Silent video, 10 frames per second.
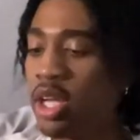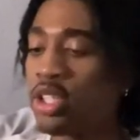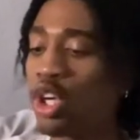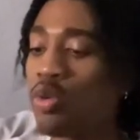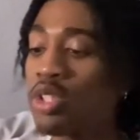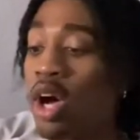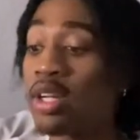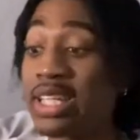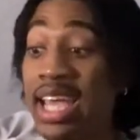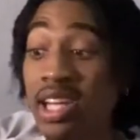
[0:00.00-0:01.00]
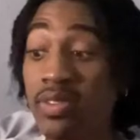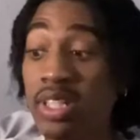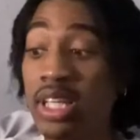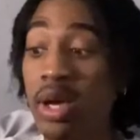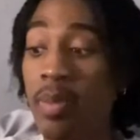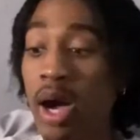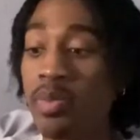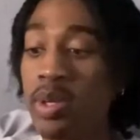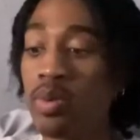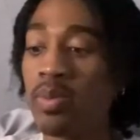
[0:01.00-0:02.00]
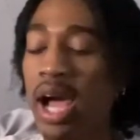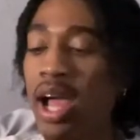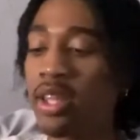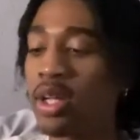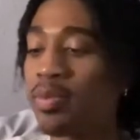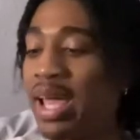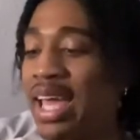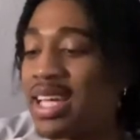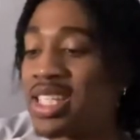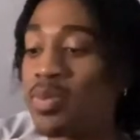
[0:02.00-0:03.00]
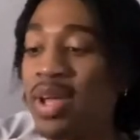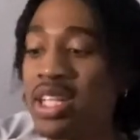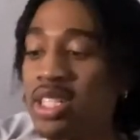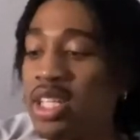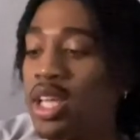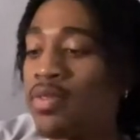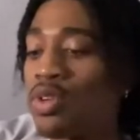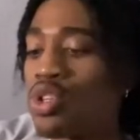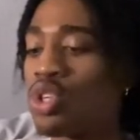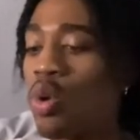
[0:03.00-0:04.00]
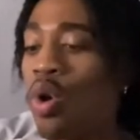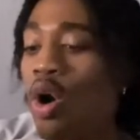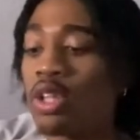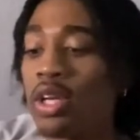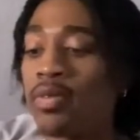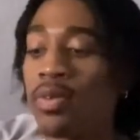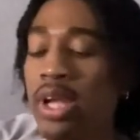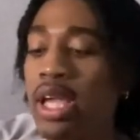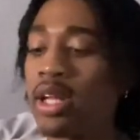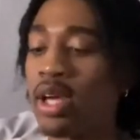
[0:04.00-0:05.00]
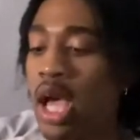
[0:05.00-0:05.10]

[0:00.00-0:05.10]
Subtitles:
Don't talk negatively about people behind their back, especially if you're so-called their friend.